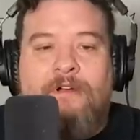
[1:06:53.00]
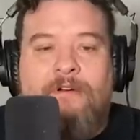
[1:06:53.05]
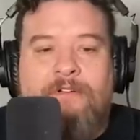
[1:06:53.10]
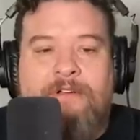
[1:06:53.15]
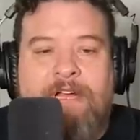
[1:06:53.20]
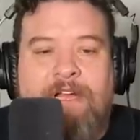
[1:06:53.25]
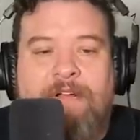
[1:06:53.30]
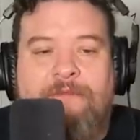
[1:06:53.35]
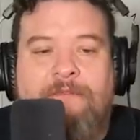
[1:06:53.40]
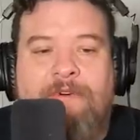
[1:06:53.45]

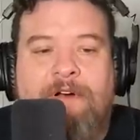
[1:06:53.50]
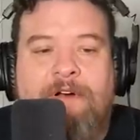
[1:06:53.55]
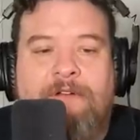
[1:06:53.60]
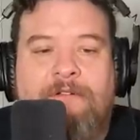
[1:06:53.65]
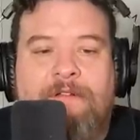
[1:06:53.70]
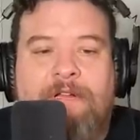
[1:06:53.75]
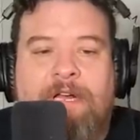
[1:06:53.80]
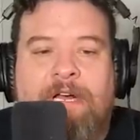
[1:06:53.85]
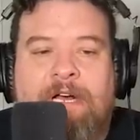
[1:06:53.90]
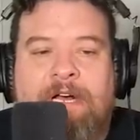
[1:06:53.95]
Okay,
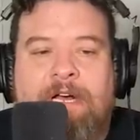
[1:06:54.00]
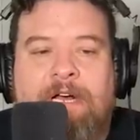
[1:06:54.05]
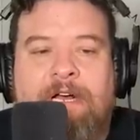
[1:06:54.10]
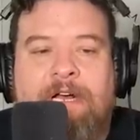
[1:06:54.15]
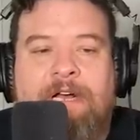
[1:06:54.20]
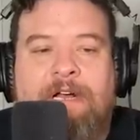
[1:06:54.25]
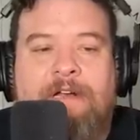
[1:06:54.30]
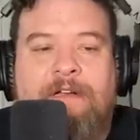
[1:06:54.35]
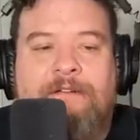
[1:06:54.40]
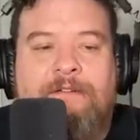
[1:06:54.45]
well,
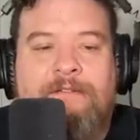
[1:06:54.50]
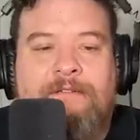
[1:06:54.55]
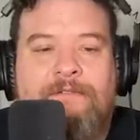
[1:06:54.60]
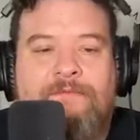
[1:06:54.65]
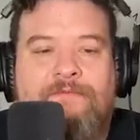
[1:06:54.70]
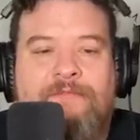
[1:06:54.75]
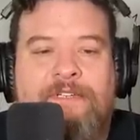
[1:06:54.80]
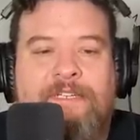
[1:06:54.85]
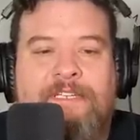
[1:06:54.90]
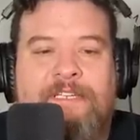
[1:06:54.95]
uh,
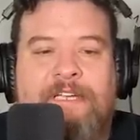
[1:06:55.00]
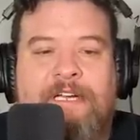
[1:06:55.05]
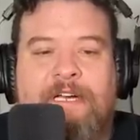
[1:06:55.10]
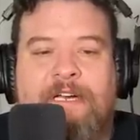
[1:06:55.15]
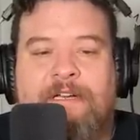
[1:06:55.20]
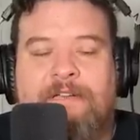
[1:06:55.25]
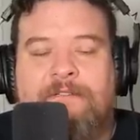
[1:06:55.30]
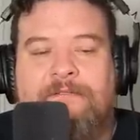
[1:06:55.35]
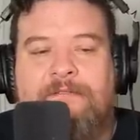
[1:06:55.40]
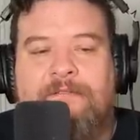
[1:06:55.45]
we
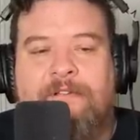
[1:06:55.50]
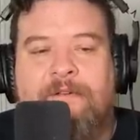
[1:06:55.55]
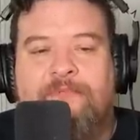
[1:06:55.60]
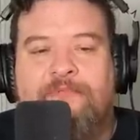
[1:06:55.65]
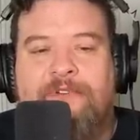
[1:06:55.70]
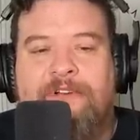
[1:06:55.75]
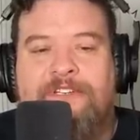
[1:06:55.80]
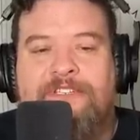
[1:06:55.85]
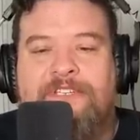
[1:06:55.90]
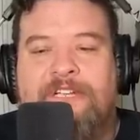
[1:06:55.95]
uh,
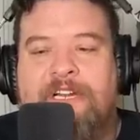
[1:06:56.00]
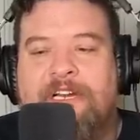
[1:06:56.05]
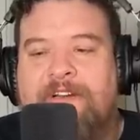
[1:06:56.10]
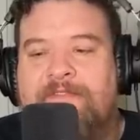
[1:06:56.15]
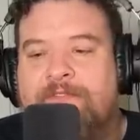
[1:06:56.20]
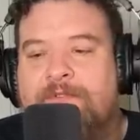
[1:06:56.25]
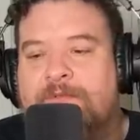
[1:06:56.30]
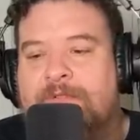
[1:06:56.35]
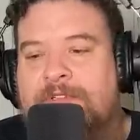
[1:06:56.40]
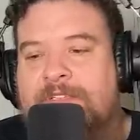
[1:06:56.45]
appreciate
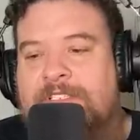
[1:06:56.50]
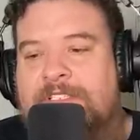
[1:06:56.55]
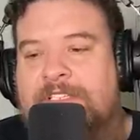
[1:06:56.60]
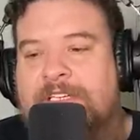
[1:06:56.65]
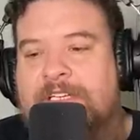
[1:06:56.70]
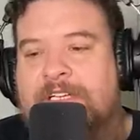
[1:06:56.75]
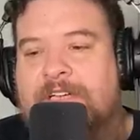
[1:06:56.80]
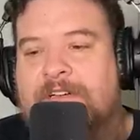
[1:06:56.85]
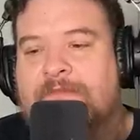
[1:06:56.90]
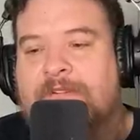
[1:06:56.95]
everyone
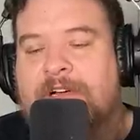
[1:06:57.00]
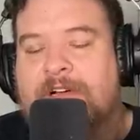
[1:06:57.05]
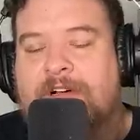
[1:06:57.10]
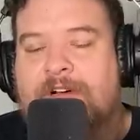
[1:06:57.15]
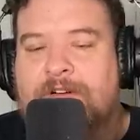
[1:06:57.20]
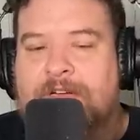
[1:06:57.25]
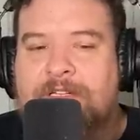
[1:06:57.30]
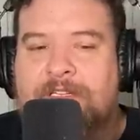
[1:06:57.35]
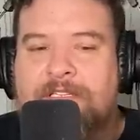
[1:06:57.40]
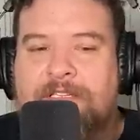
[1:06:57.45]
sticking
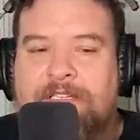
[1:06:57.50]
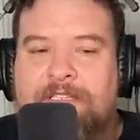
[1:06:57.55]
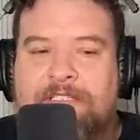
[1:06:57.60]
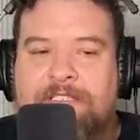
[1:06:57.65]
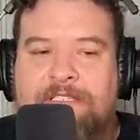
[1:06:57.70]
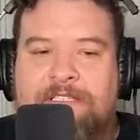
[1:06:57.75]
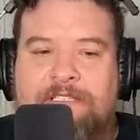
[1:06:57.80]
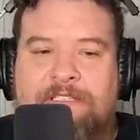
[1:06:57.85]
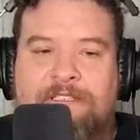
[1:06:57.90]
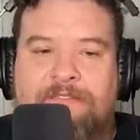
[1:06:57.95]
around and
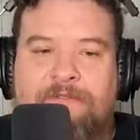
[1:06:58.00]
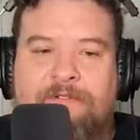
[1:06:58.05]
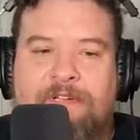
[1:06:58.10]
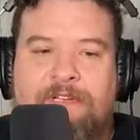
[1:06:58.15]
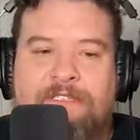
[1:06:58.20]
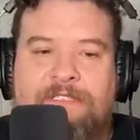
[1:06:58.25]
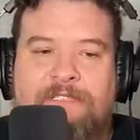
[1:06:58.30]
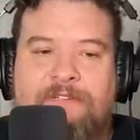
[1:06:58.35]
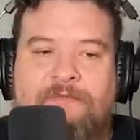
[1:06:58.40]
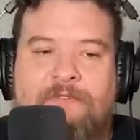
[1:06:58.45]
listening to
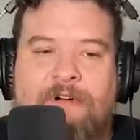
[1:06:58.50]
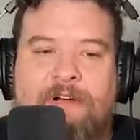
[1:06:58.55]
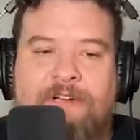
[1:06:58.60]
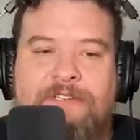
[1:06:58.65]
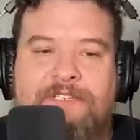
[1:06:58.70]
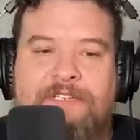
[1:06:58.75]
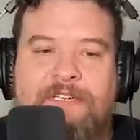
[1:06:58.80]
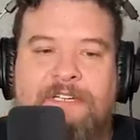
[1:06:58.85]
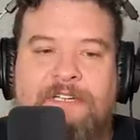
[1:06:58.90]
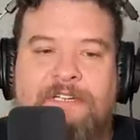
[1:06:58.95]
us and
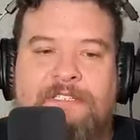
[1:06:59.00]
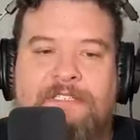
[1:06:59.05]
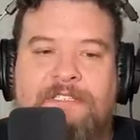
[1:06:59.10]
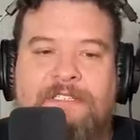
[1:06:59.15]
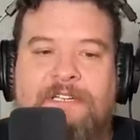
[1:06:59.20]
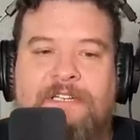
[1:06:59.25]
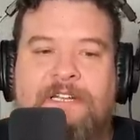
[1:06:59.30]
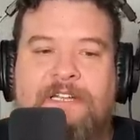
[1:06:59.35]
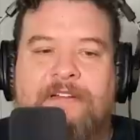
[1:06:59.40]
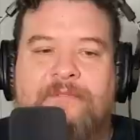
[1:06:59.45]
watching us.
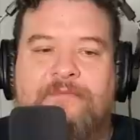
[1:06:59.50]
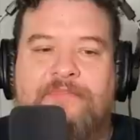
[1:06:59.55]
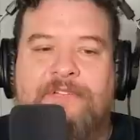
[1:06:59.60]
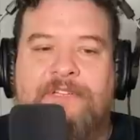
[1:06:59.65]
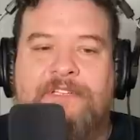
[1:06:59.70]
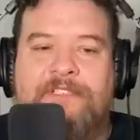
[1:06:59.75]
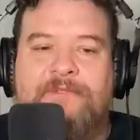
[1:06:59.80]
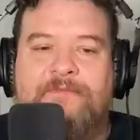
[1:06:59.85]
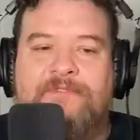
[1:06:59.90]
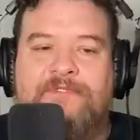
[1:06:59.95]
And again,
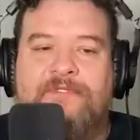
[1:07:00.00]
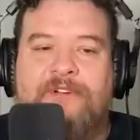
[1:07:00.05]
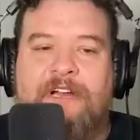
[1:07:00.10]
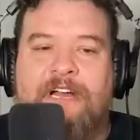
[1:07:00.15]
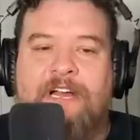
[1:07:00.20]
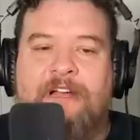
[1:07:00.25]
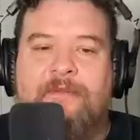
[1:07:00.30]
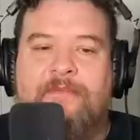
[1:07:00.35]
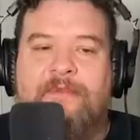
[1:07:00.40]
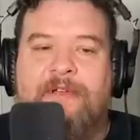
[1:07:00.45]
please
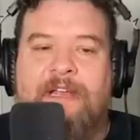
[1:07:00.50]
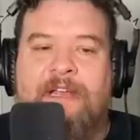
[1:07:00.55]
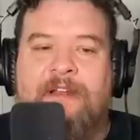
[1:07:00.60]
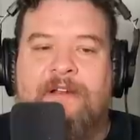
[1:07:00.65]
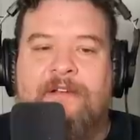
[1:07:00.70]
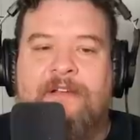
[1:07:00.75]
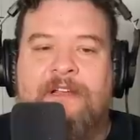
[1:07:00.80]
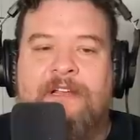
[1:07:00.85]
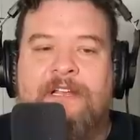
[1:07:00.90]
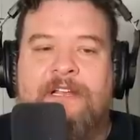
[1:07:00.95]
subscribe.
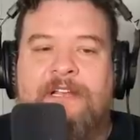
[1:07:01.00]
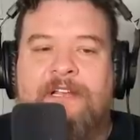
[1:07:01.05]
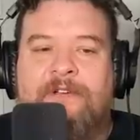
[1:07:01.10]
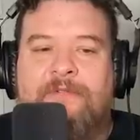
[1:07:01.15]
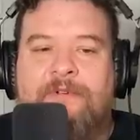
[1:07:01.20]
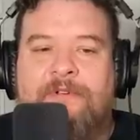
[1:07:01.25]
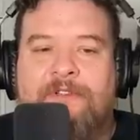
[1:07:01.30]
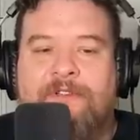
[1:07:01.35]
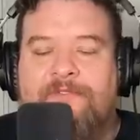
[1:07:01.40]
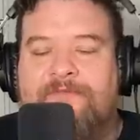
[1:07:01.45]
And
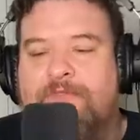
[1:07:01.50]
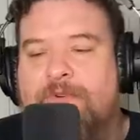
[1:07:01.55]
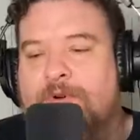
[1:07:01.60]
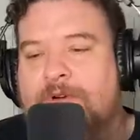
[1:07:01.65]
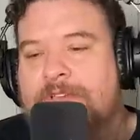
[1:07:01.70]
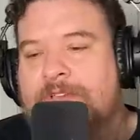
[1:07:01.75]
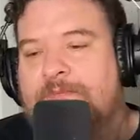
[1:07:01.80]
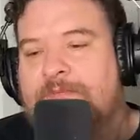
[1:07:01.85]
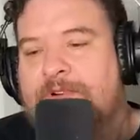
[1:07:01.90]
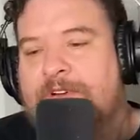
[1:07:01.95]
we look
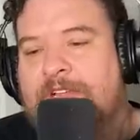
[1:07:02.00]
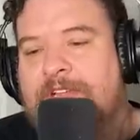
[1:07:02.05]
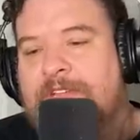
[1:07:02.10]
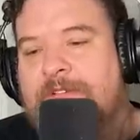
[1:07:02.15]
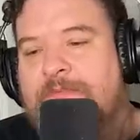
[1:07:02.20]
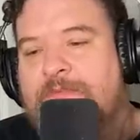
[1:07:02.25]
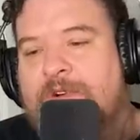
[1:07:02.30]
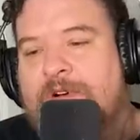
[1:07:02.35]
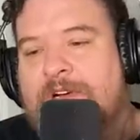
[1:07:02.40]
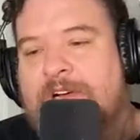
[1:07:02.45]
forward to bringing you
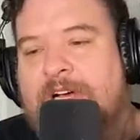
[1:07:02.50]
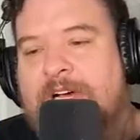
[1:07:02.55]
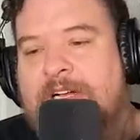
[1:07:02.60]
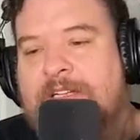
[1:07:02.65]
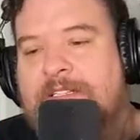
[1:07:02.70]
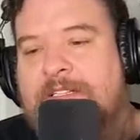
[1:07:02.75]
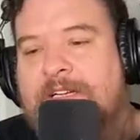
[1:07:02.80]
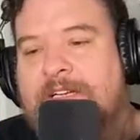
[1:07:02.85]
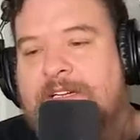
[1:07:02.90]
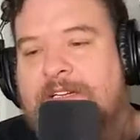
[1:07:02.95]
more
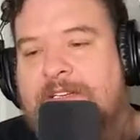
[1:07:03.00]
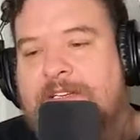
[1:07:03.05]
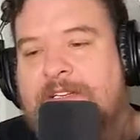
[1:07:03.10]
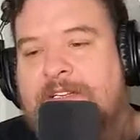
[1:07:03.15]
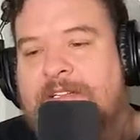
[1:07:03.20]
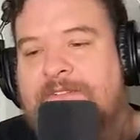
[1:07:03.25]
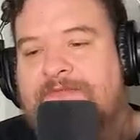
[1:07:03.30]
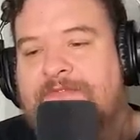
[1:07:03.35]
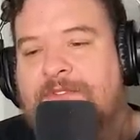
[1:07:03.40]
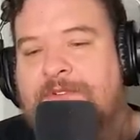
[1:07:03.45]
content
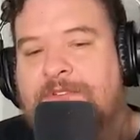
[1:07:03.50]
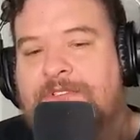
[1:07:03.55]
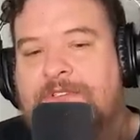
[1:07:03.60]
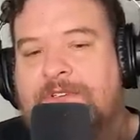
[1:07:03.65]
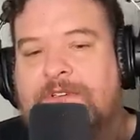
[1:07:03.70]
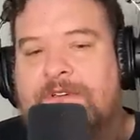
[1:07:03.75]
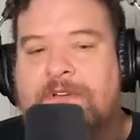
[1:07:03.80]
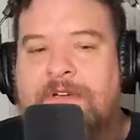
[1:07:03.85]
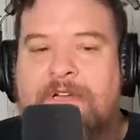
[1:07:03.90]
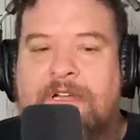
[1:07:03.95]
in the
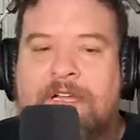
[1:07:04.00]
future.